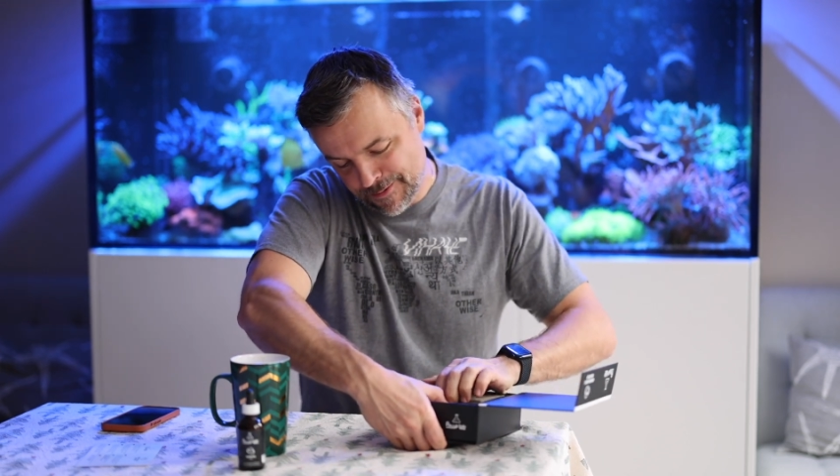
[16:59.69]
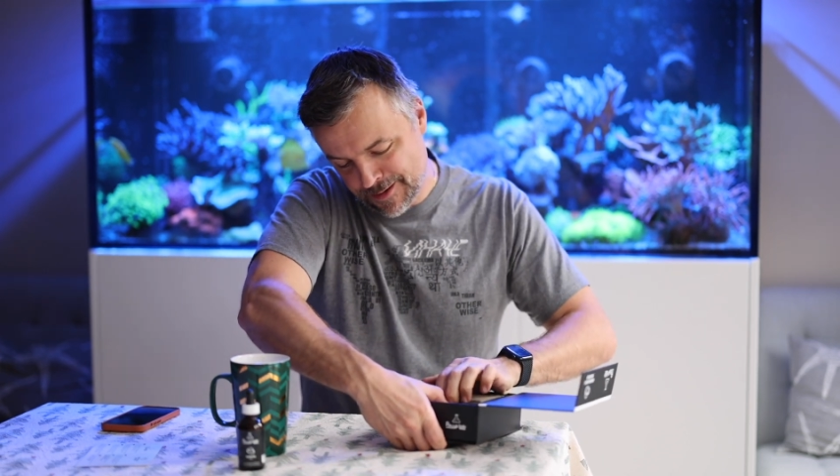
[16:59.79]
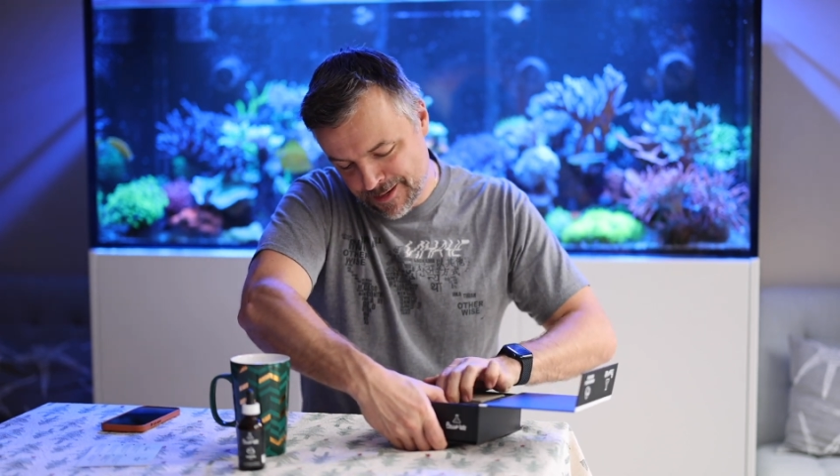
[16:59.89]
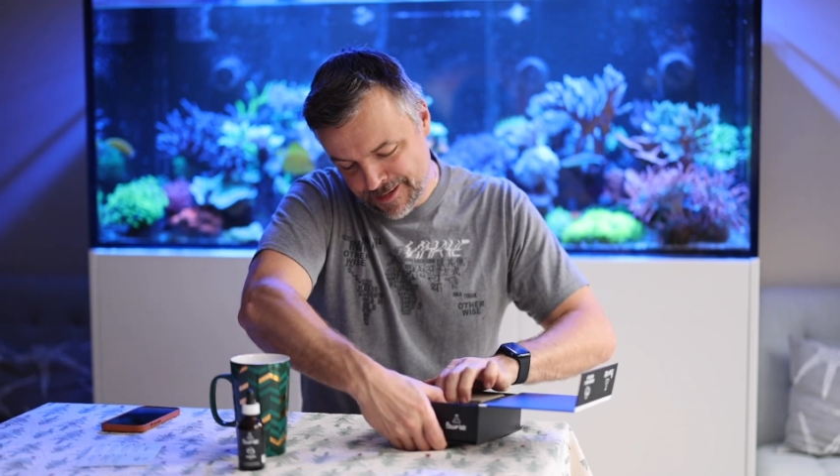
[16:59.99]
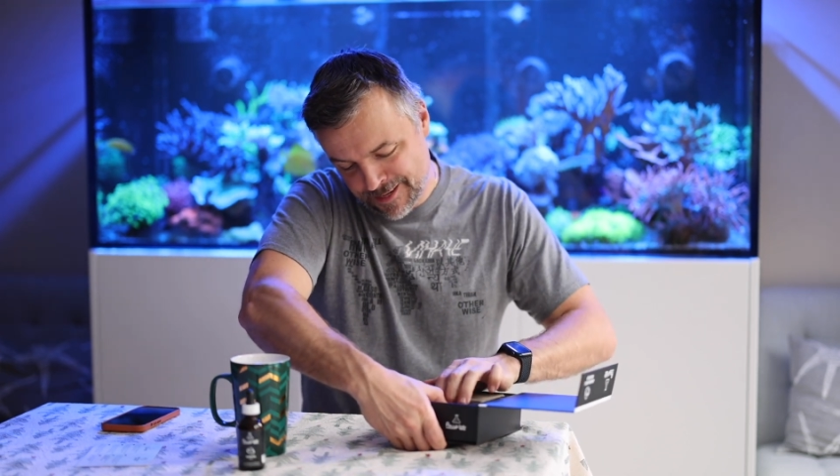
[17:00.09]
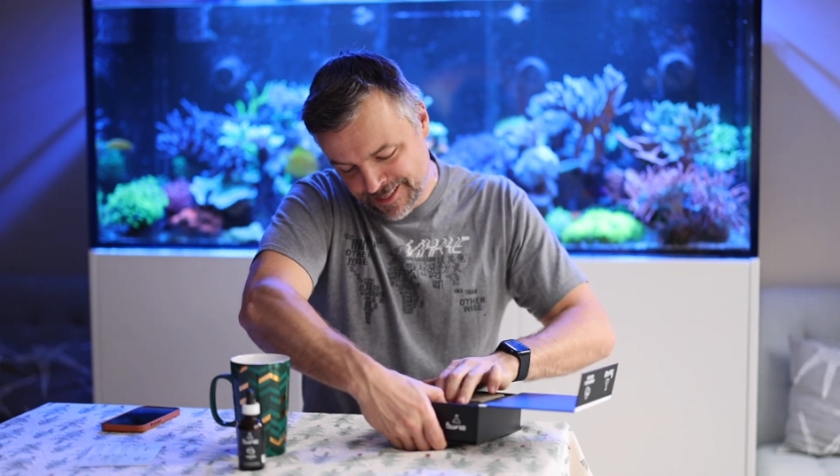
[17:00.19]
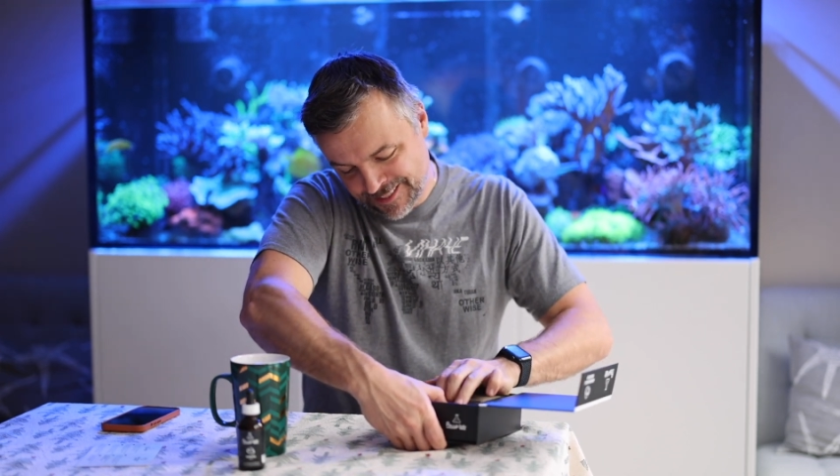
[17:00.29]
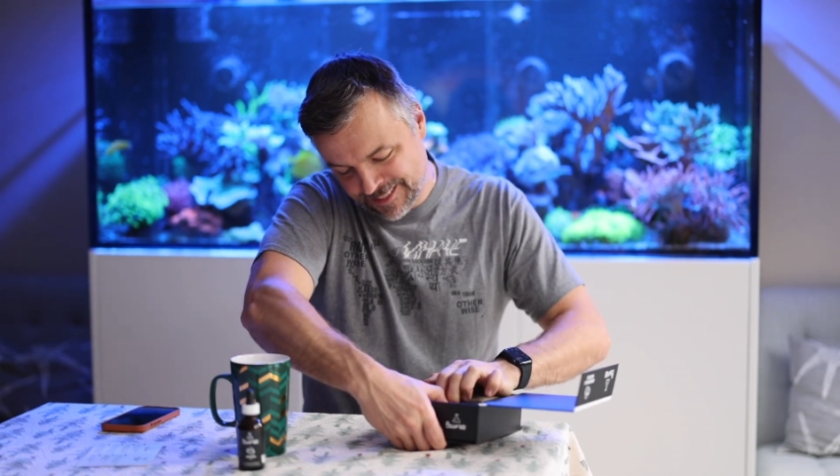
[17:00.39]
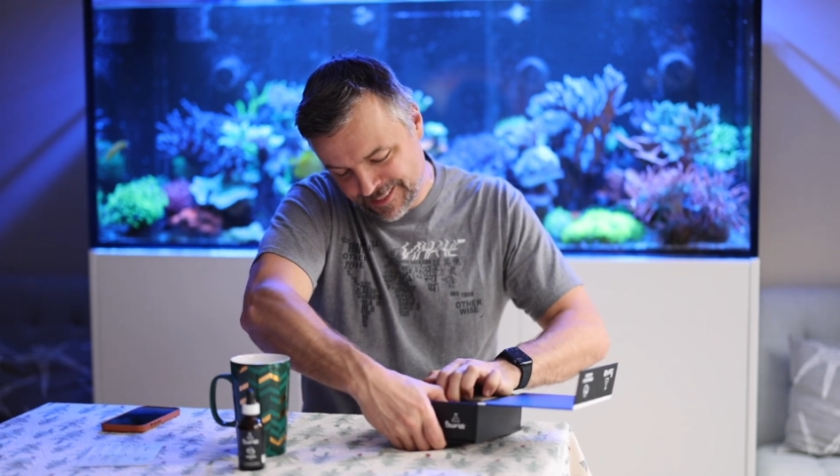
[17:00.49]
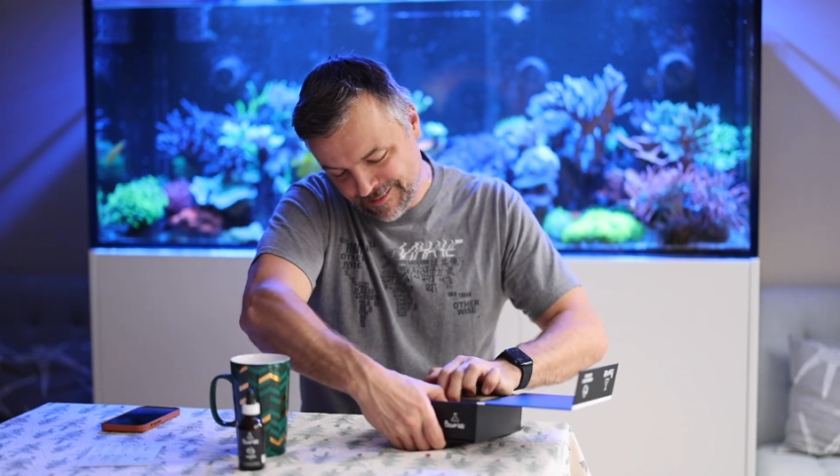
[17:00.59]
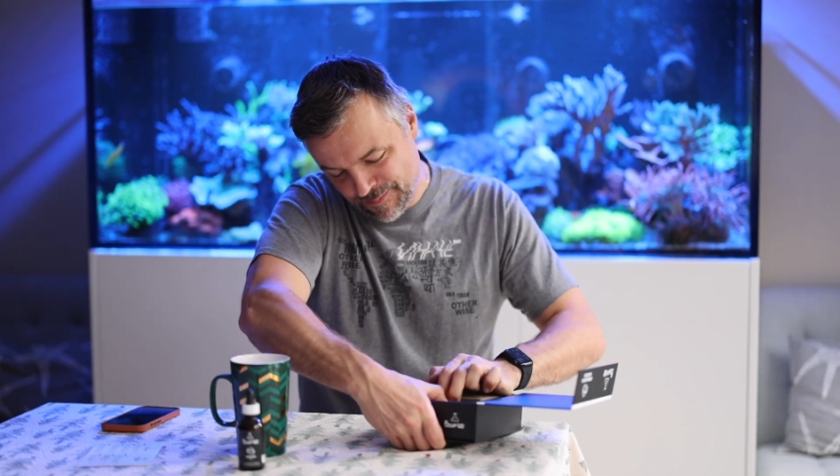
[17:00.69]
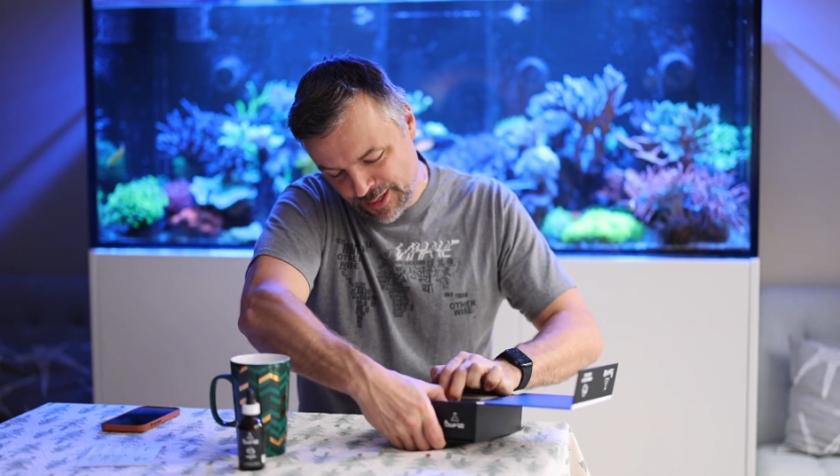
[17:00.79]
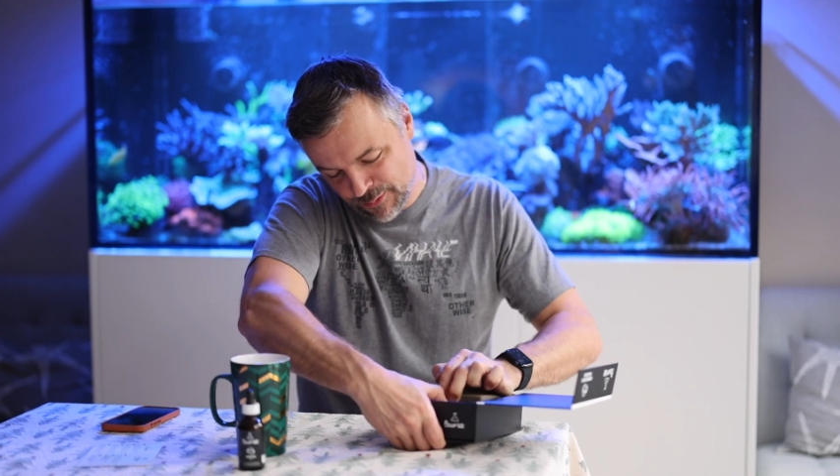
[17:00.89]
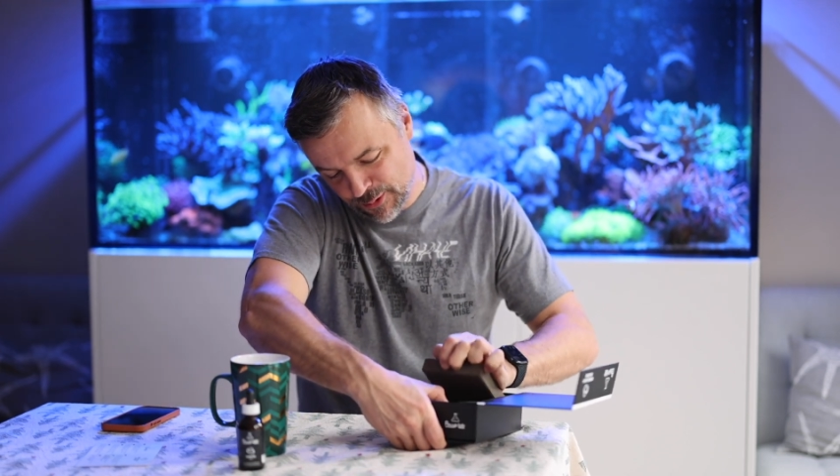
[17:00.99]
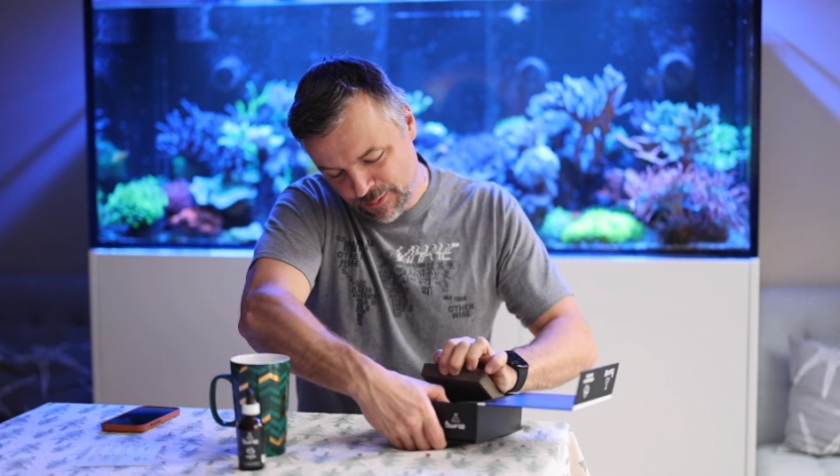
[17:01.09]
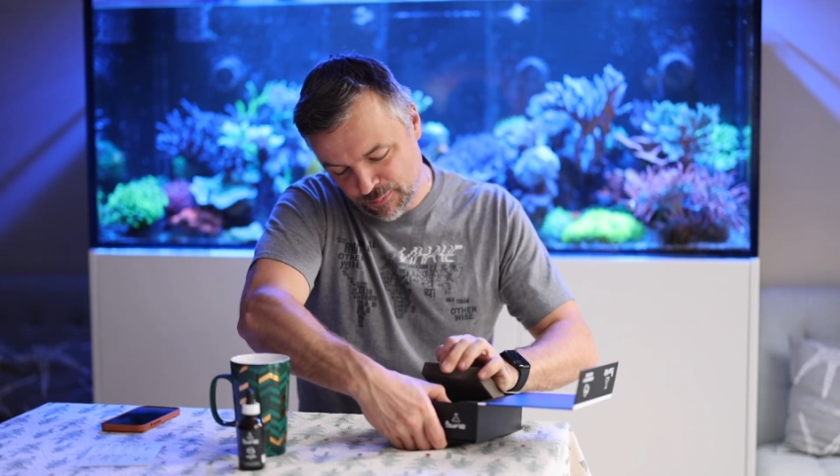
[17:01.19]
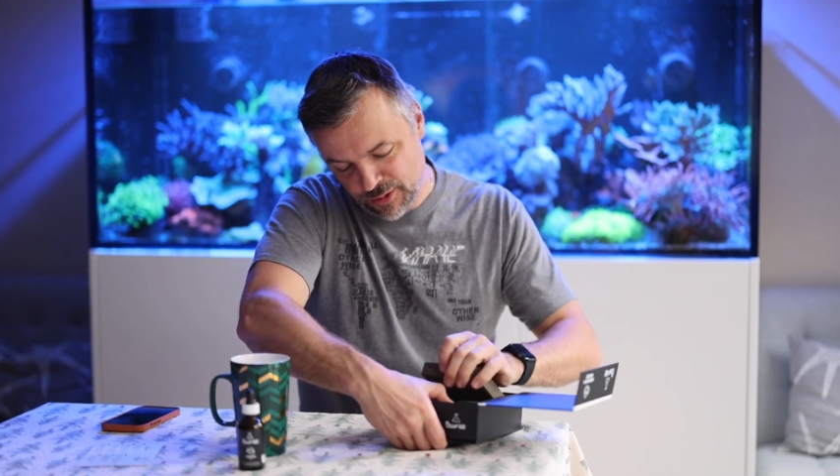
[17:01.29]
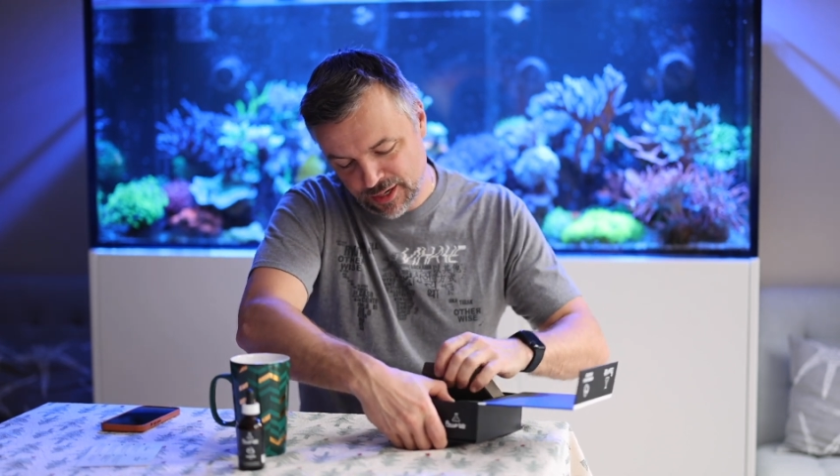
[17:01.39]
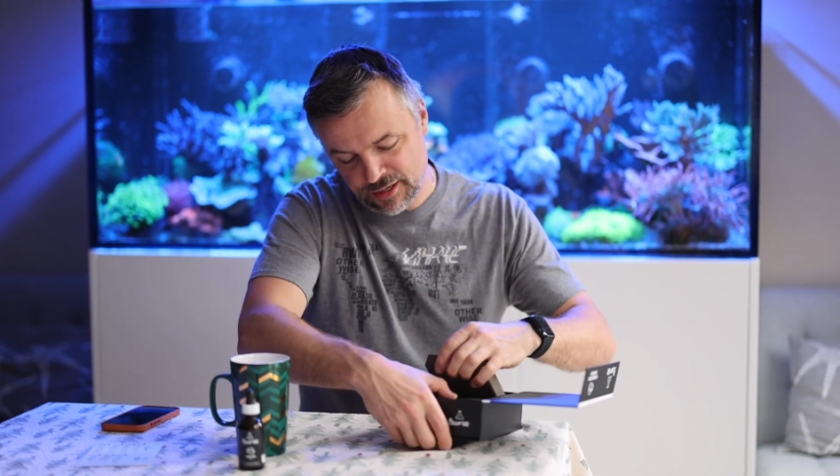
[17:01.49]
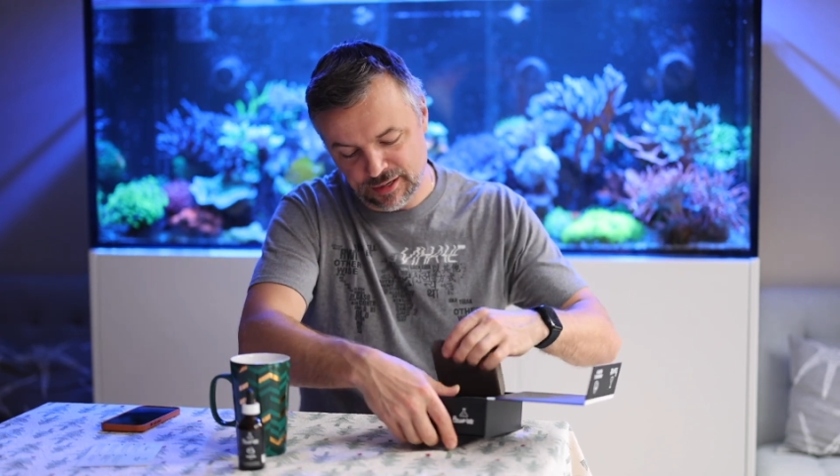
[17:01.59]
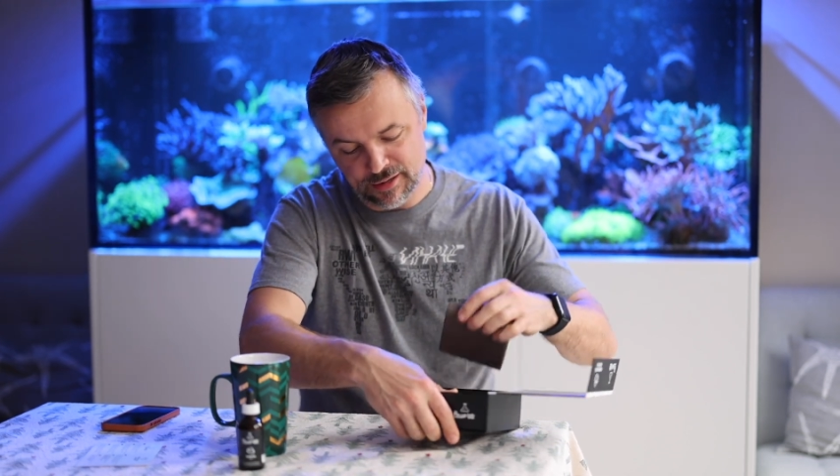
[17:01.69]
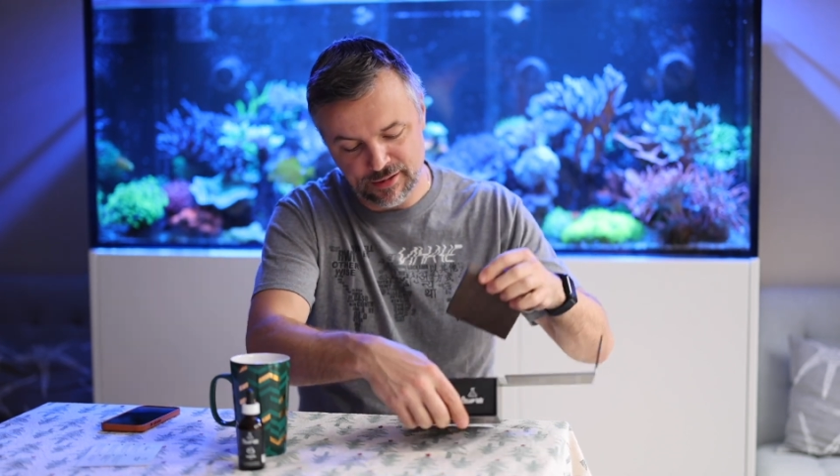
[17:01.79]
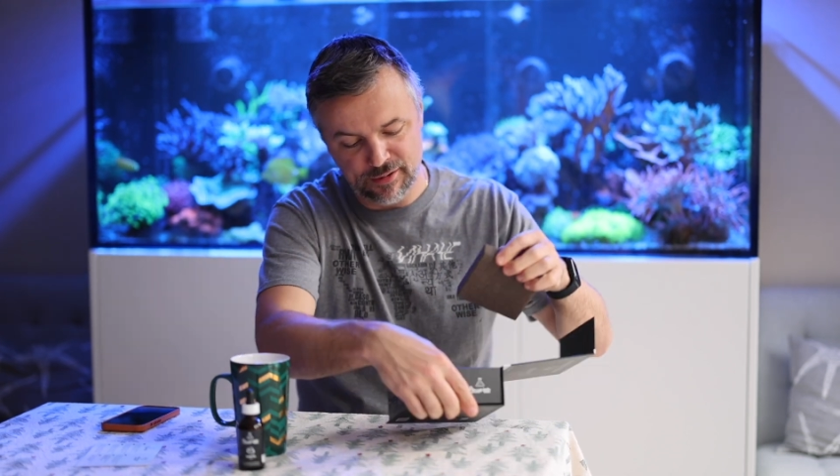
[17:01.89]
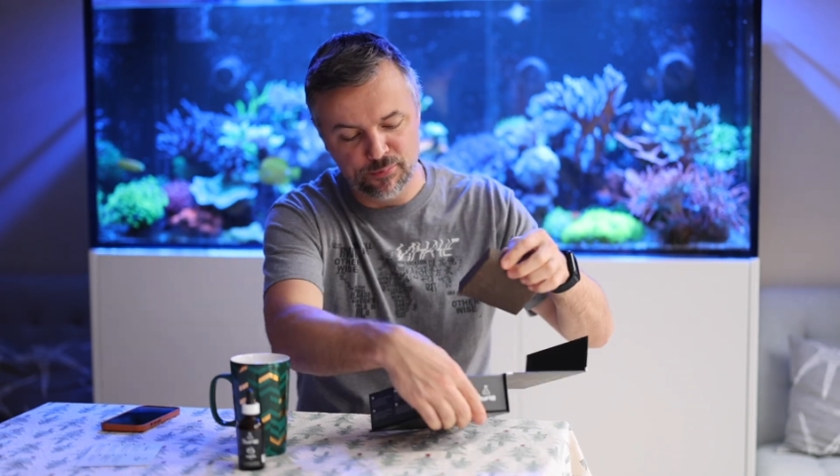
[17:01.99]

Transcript: And I don't want to break the